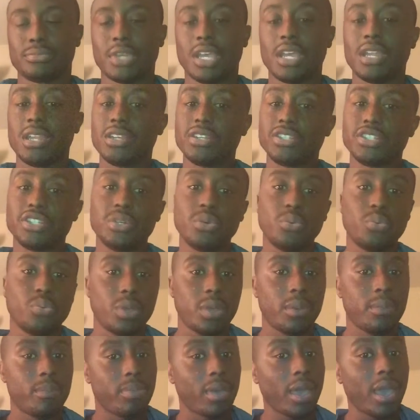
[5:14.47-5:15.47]
then she
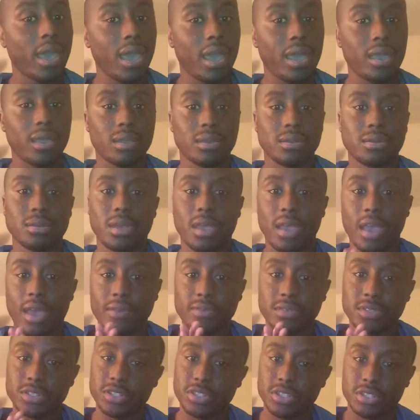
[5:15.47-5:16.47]
went back
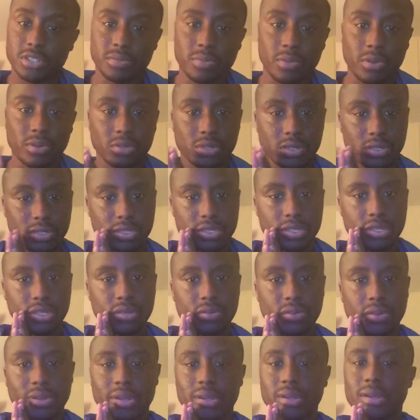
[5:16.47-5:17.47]
after she smoked her
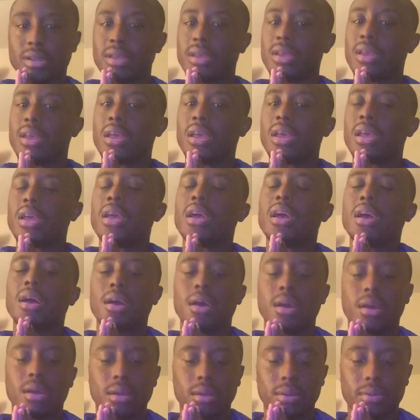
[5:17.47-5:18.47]
cigarette.
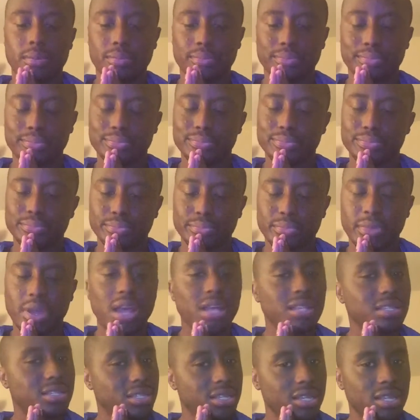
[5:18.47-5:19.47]

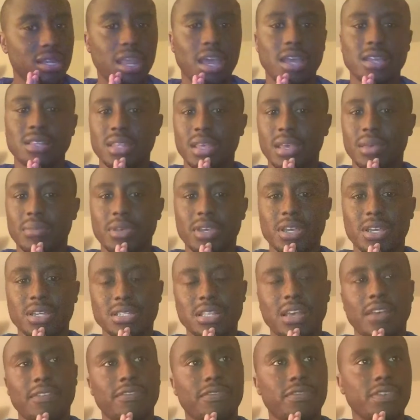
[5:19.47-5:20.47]
I did like that,
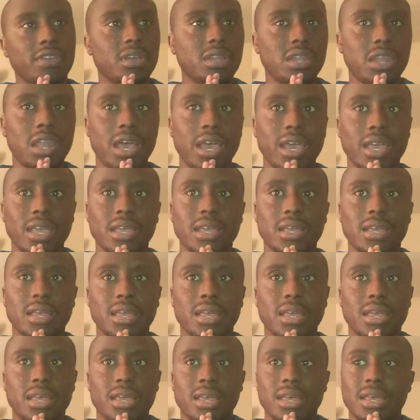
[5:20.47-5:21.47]
because I feel like
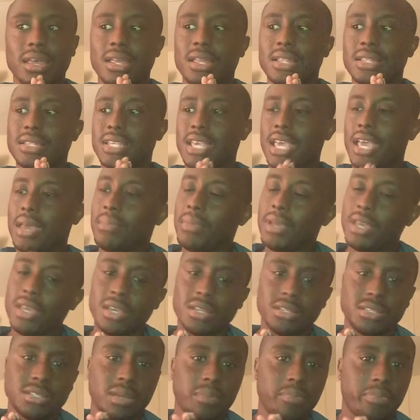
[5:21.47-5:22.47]
Tami
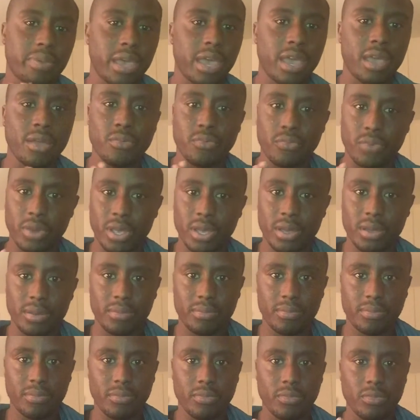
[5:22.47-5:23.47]
gets a bad rep
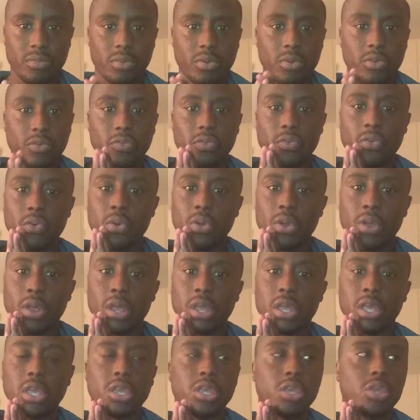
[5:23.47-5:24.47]
for,